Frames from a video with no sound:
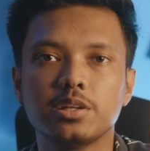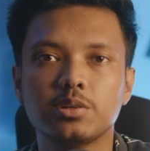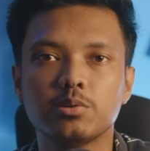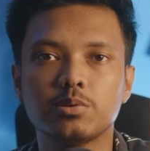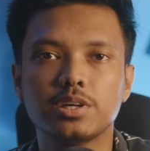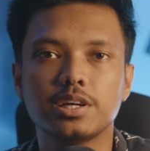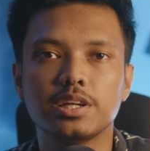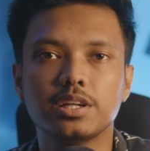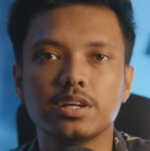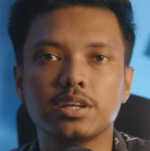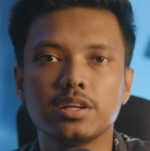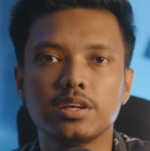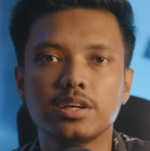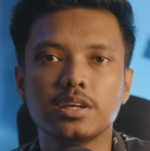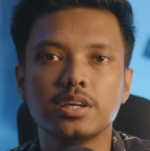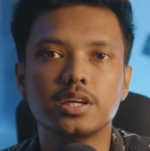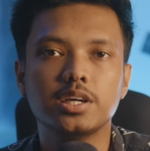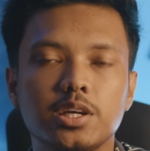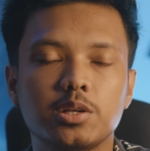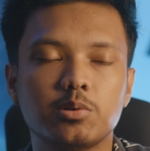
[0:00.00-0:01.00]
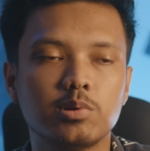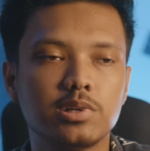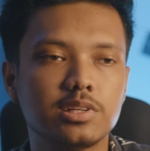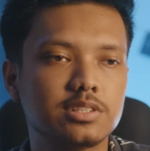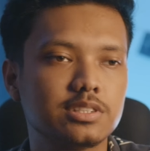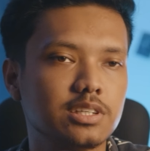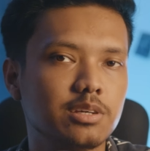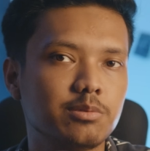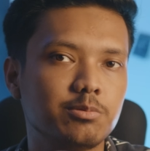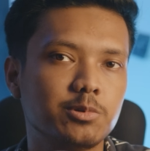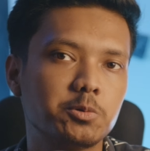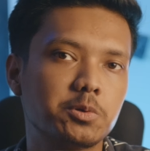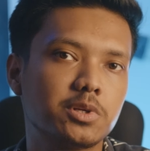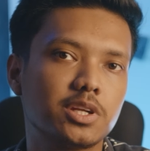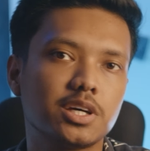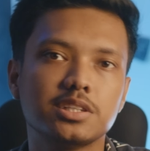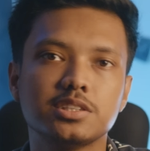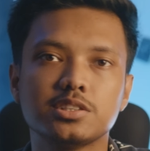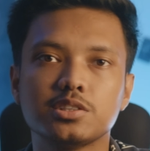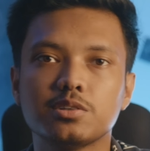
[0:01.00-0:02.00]
into the edit, it will save you
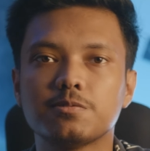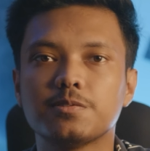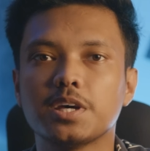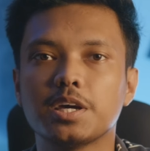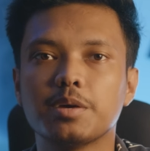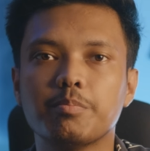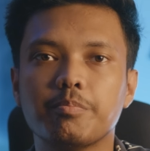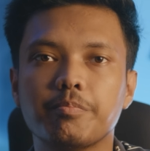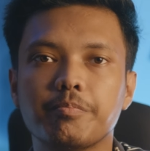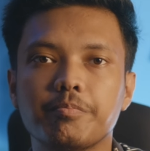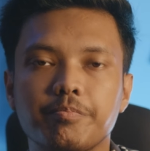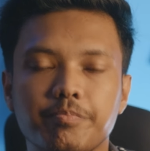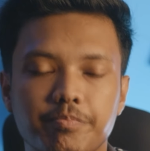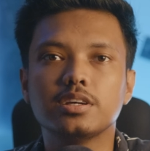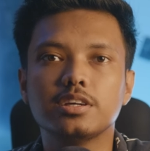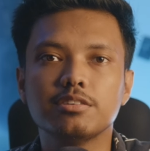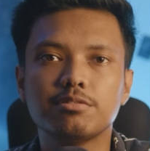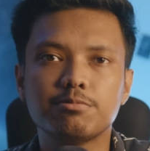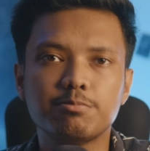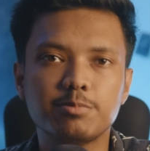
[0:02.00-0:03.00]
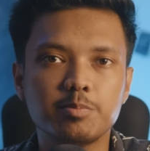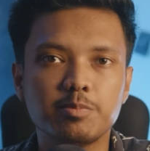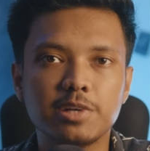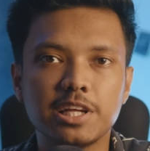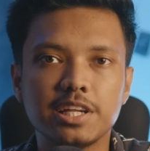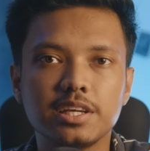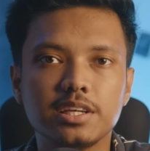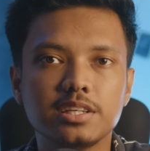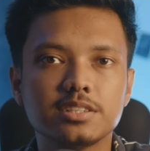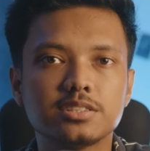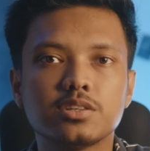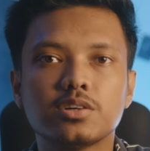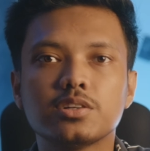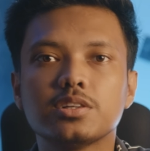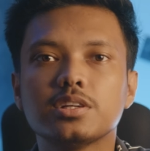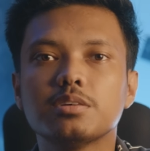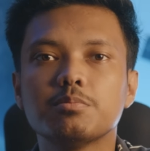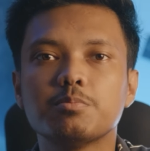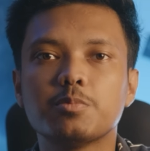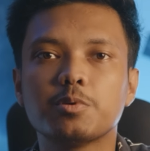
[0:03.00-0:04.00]
tons of time. If pre-planning is
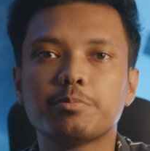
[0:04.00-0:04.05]
not done